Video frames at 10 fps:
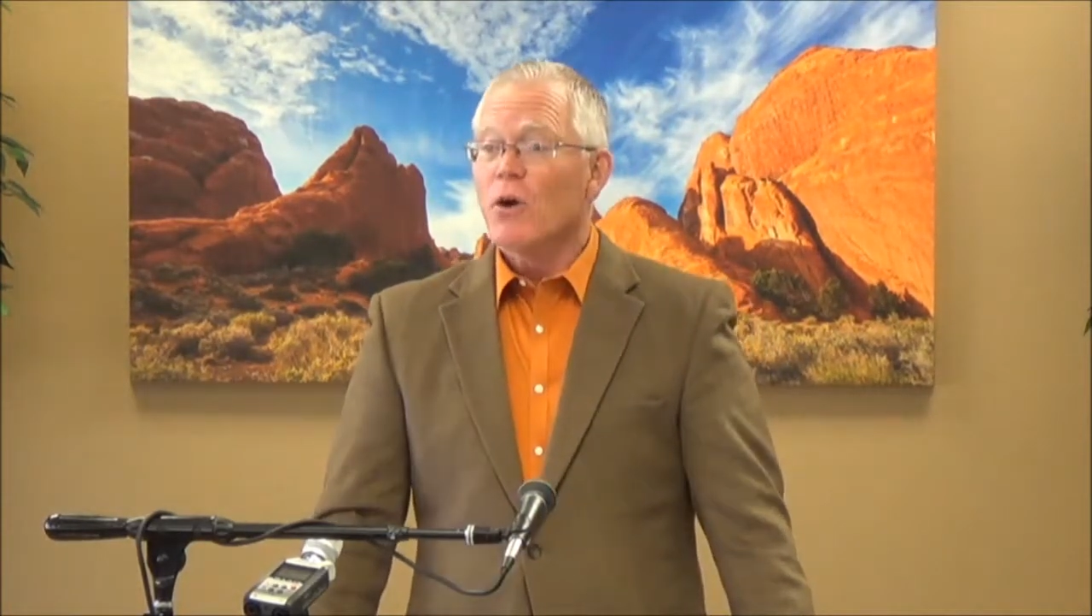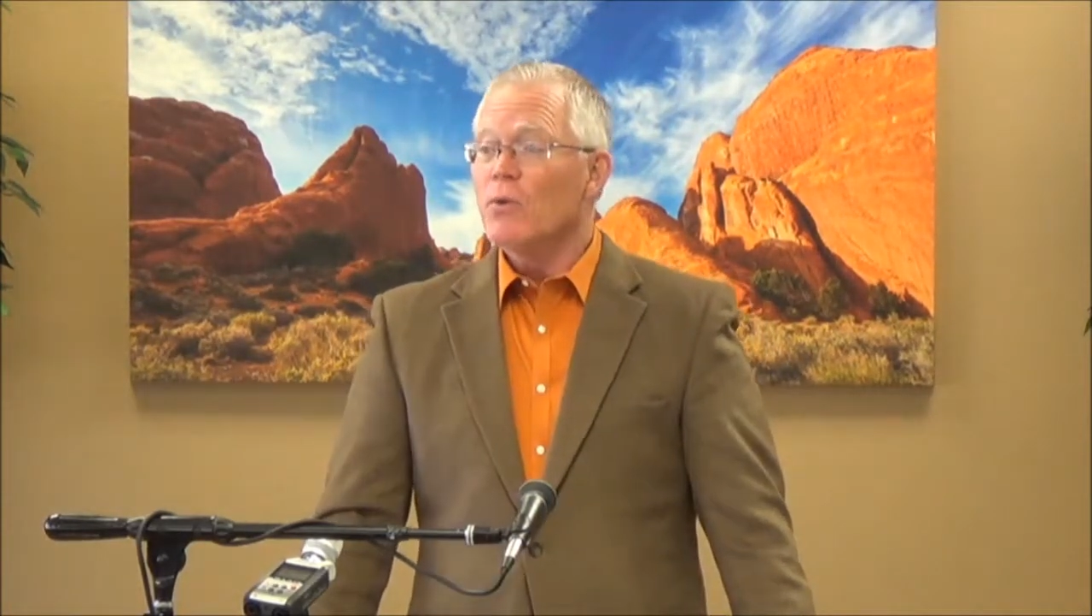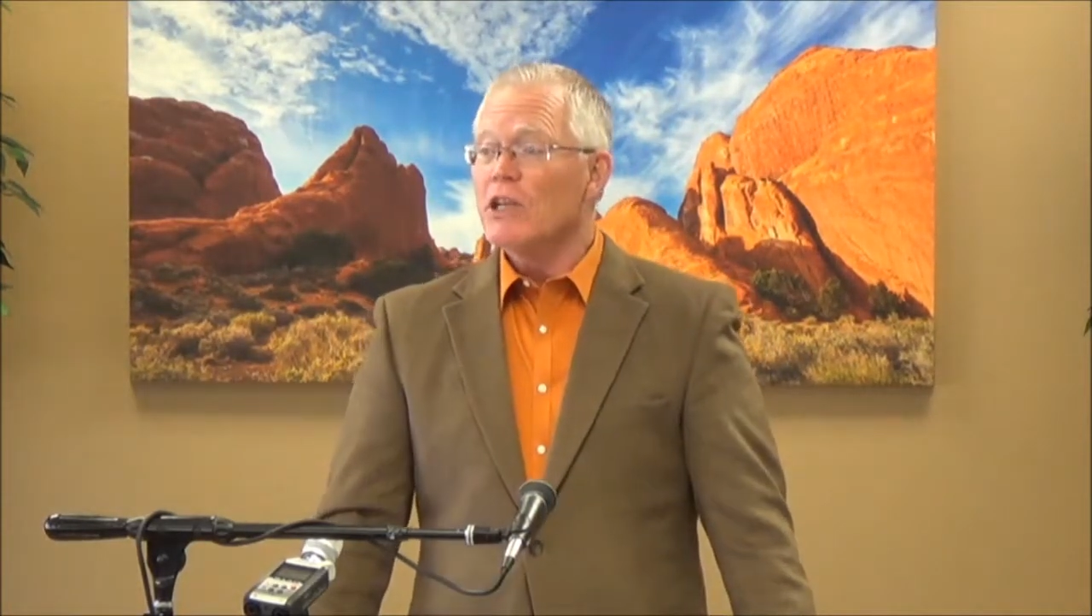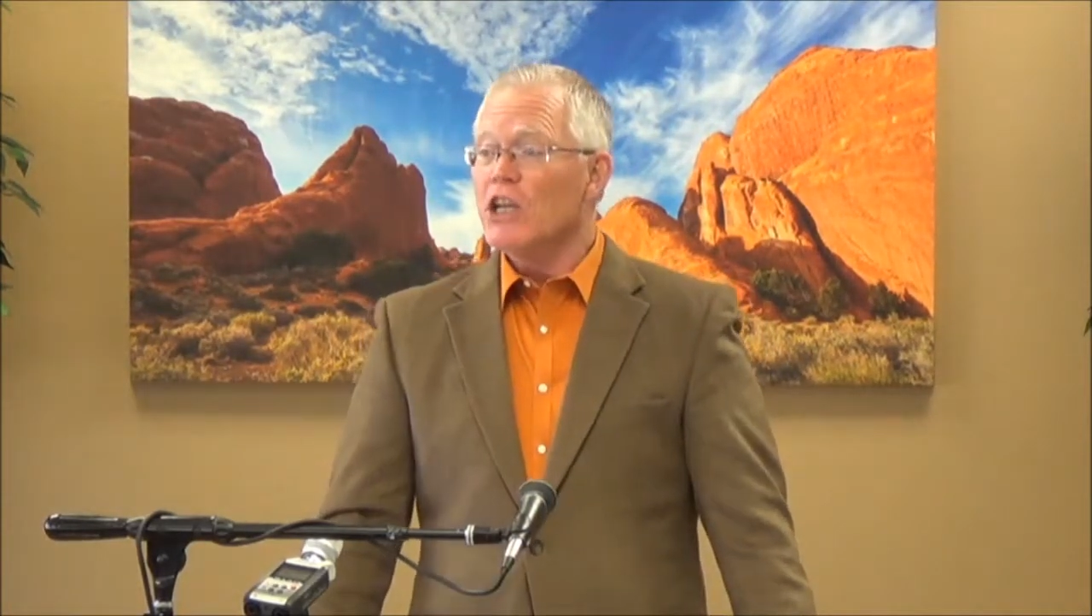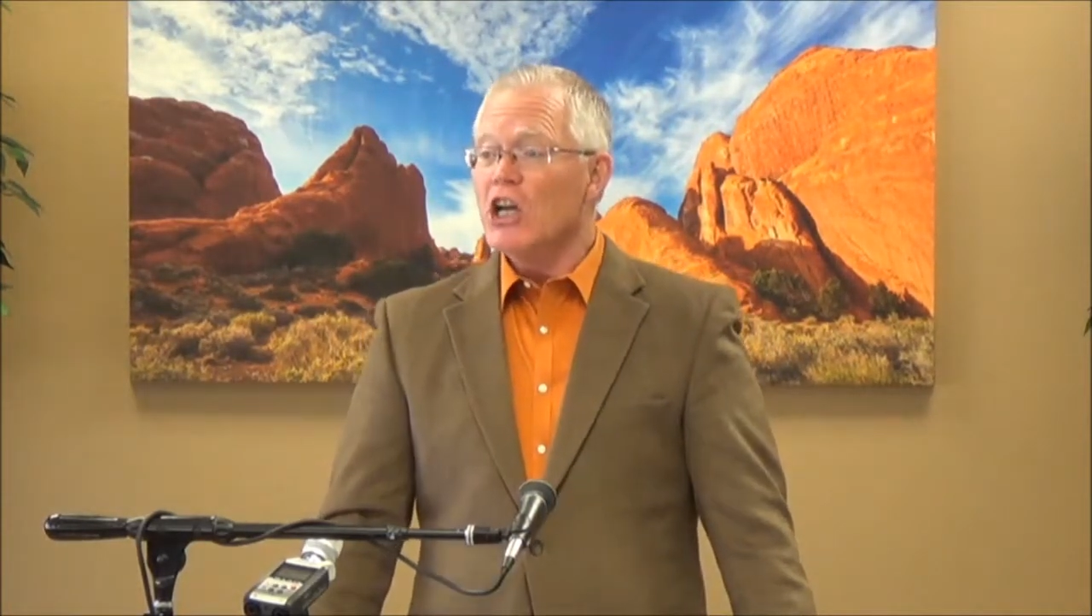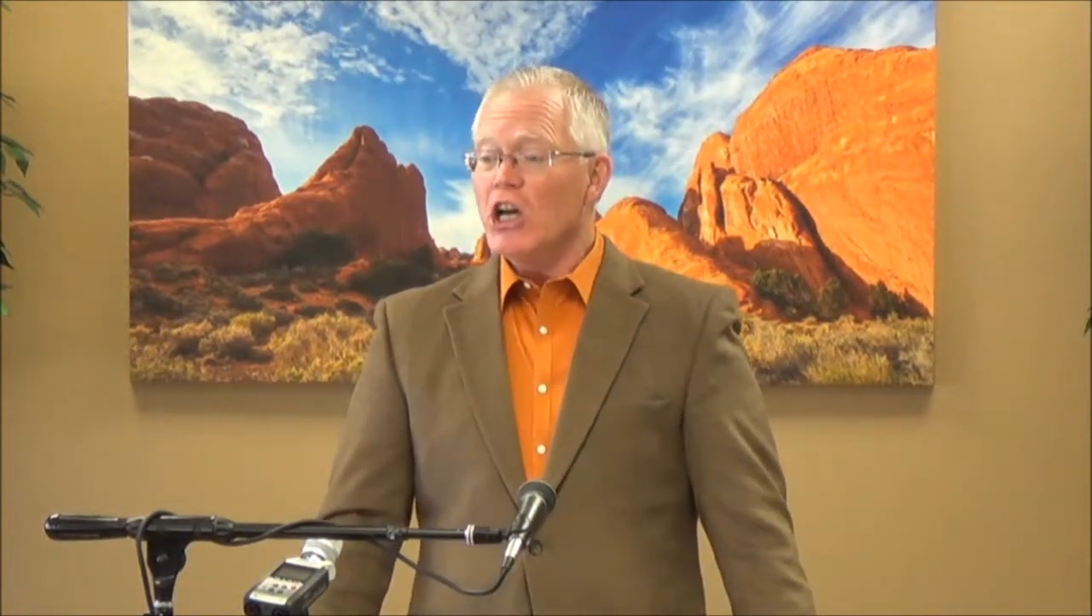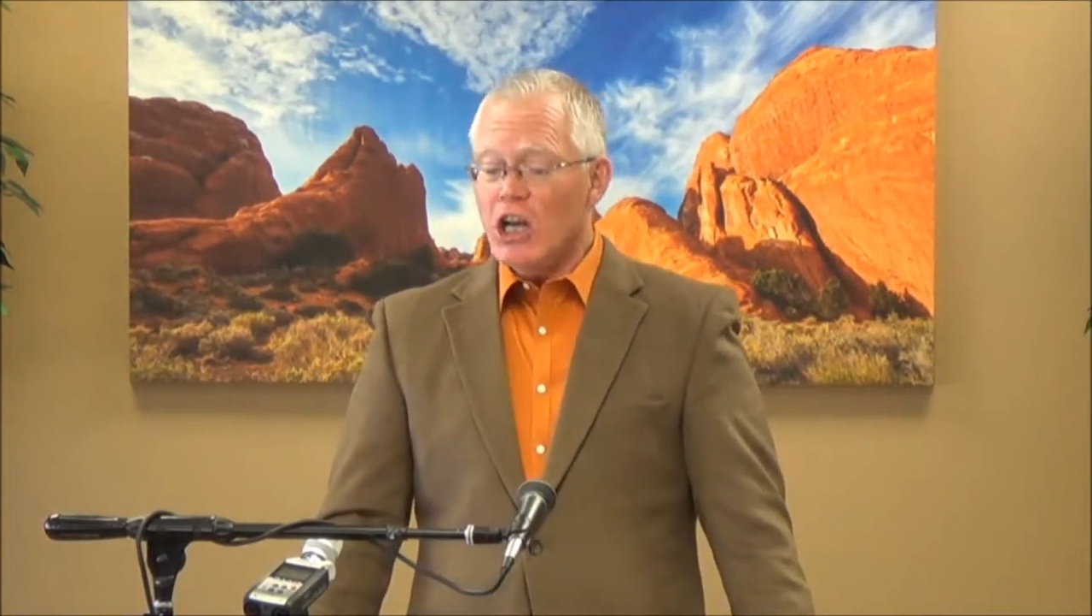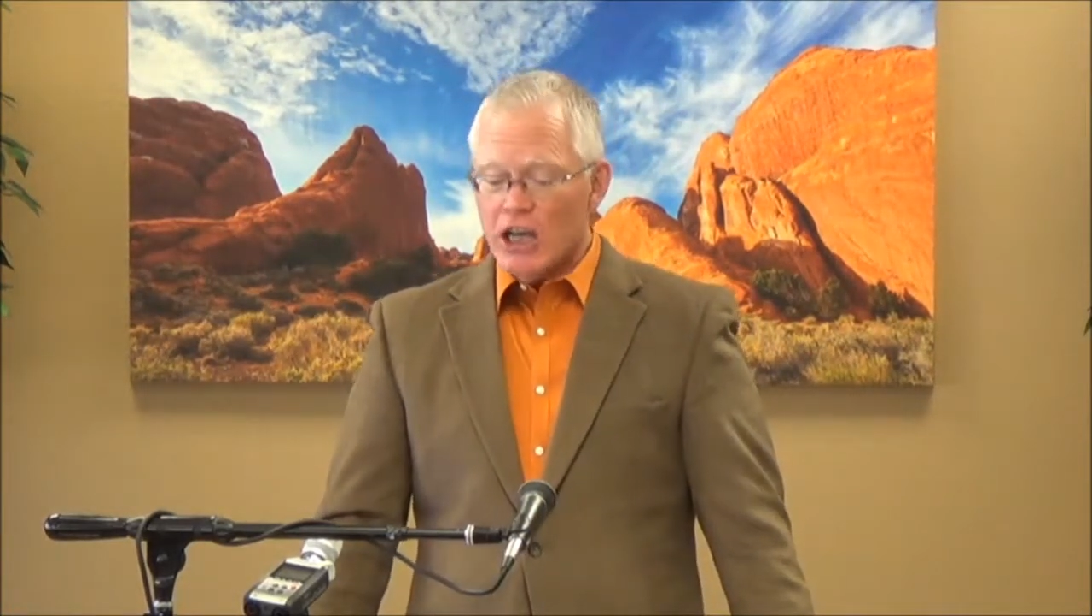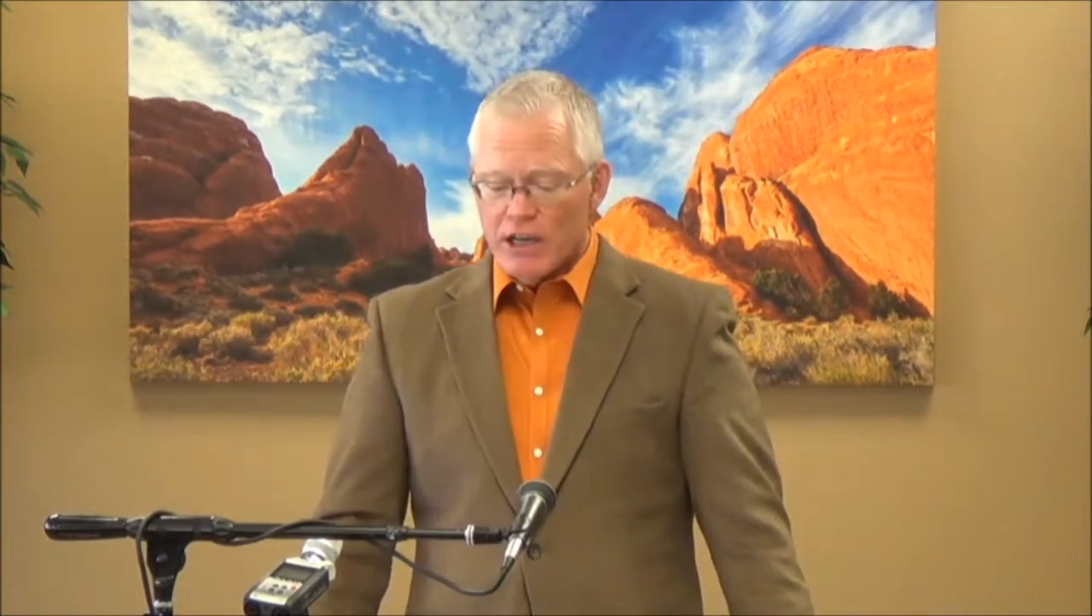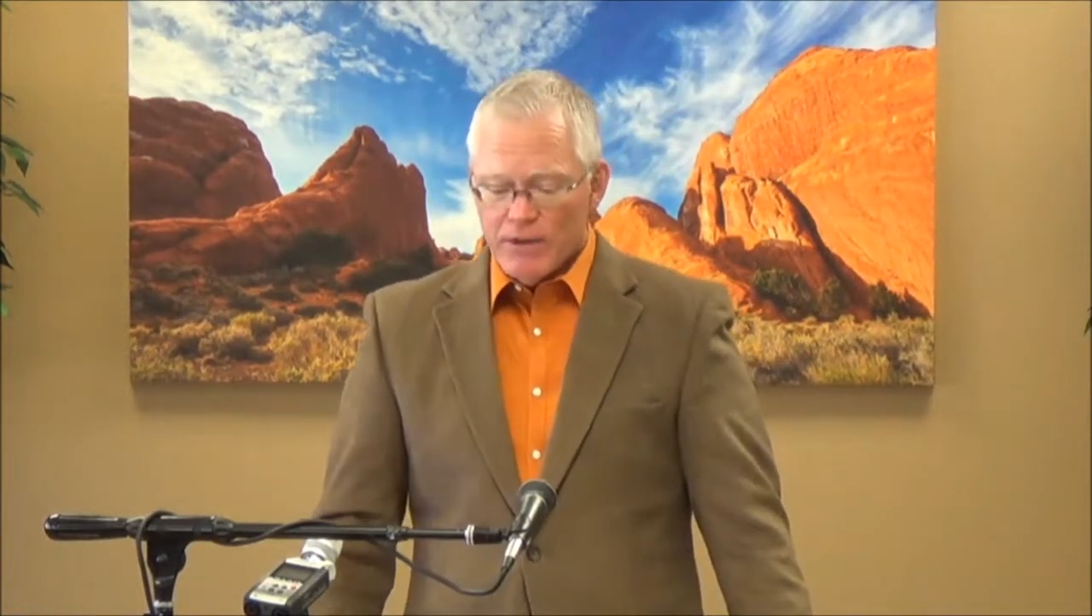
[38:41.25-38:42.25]
only
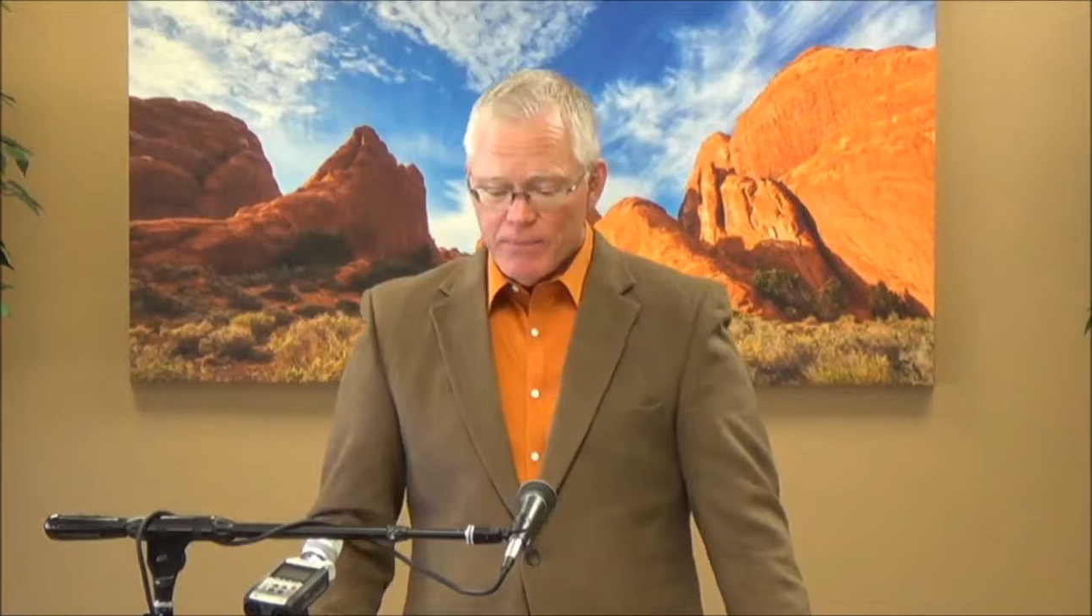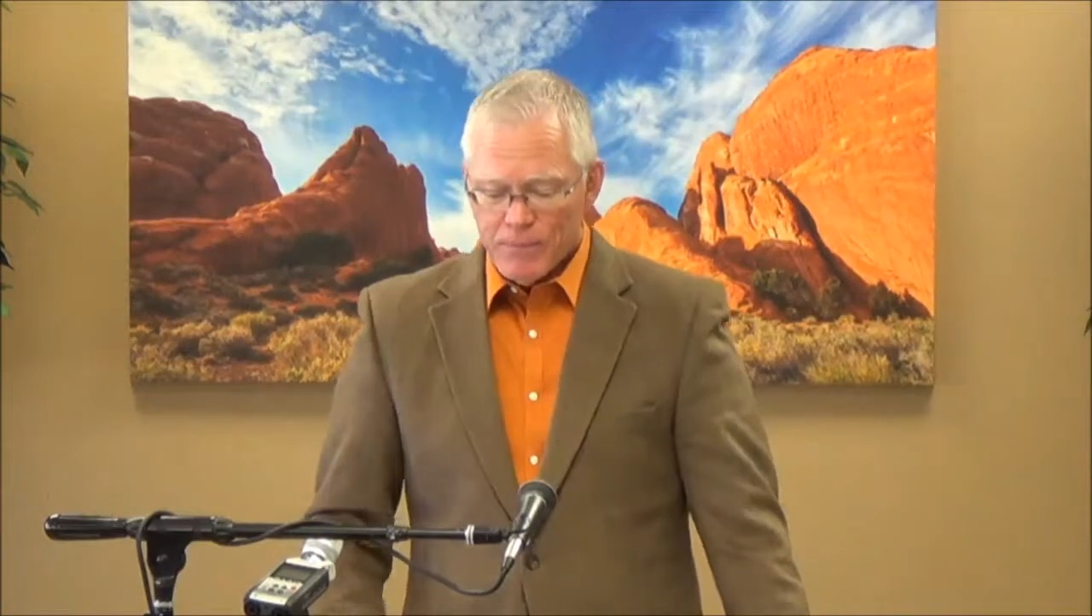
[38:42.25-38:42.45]
good.